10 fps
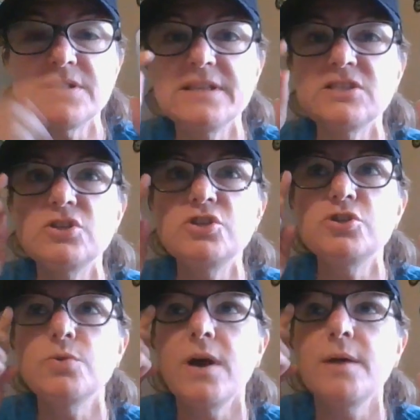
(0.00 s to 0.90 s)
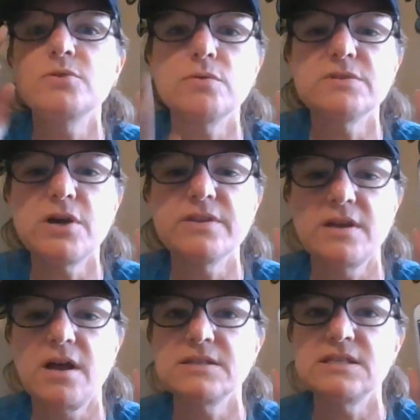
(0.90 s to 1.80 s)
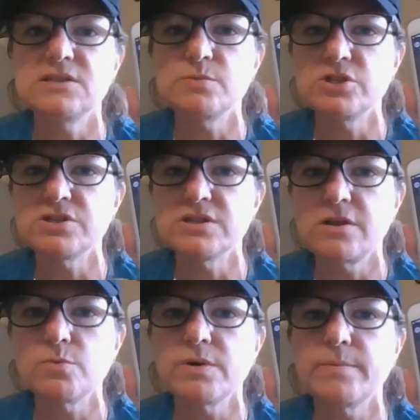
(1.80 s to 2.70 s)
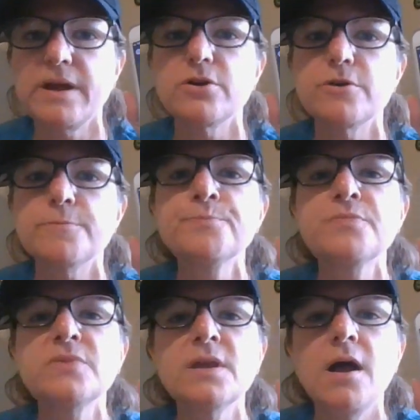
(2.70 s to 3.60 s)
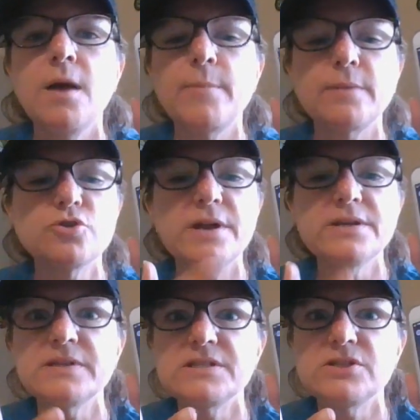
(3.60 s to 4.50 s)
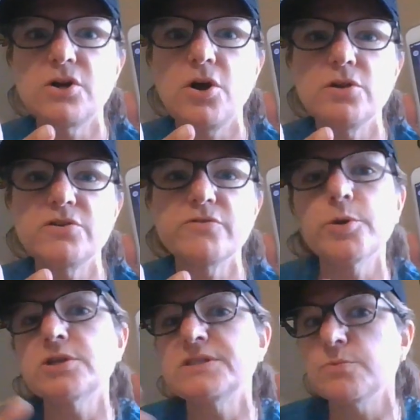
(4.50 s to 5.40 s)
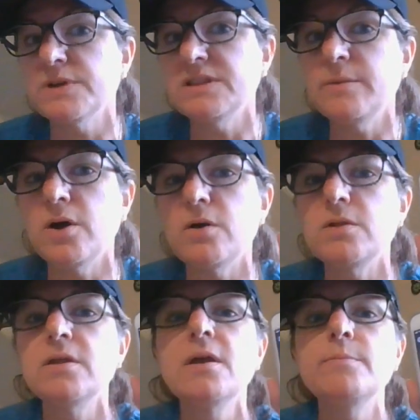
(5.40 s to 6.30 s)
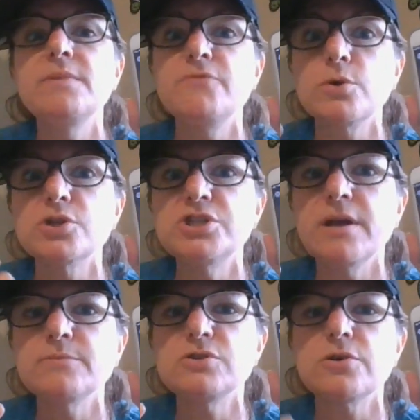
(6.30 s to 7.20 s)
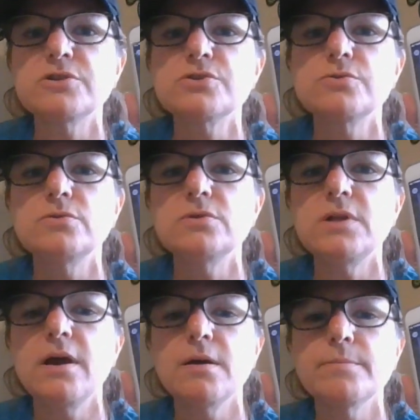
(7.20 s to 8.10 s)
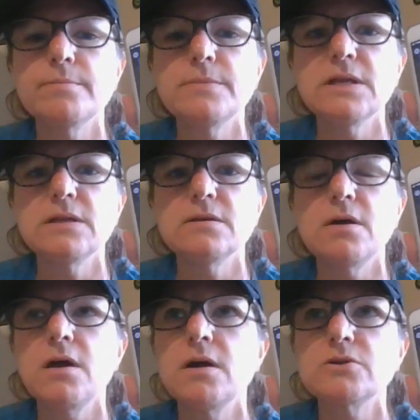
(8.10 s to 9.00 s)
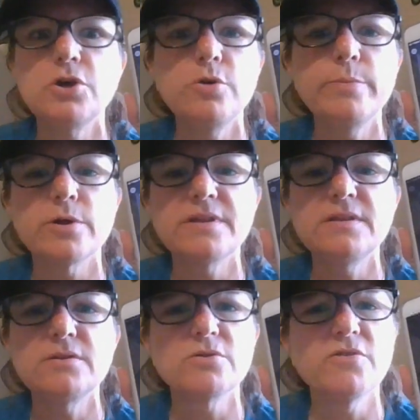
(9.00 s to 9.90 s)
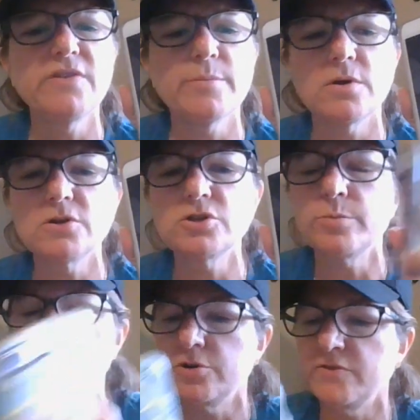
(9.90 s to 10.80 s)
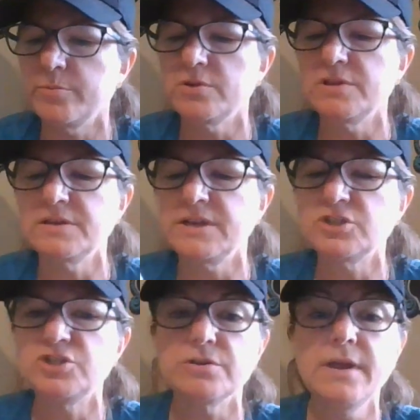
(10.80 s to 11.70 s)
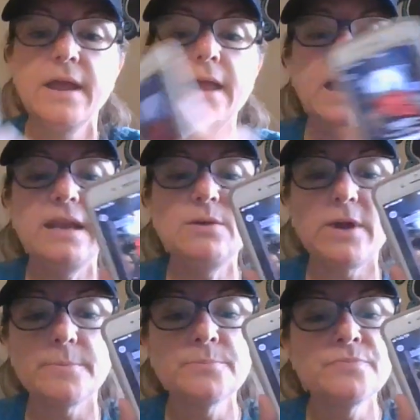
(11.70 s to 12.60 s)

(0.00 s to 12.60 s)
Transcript: listened to Don't Tell the Nazis, which is another one by her. I'm trying to listen to all of her books and read them all before she comes to our school in October or November next year. Anyway,